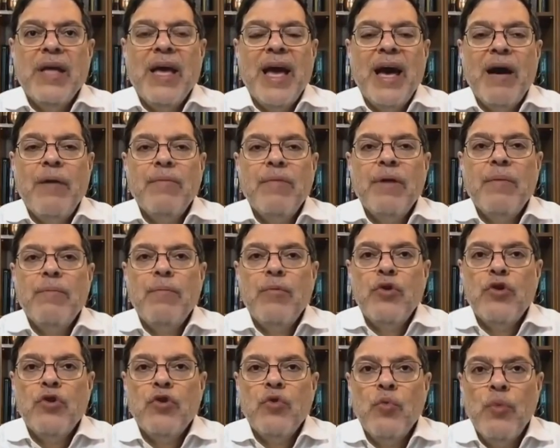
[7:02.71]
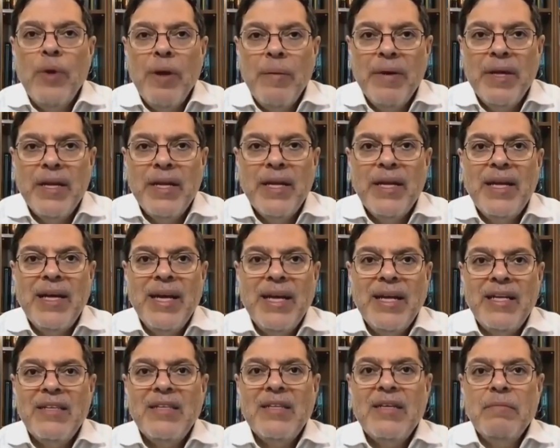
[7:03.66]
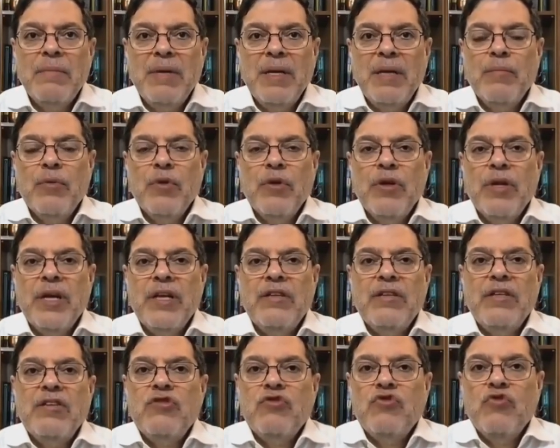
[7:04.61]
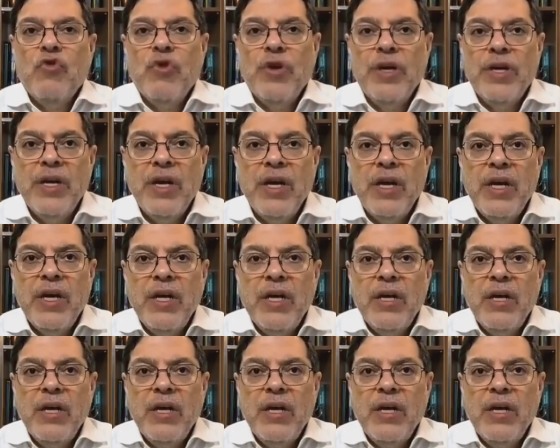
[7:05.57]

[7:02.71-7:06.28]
They helped them murder women and innocent people and destroy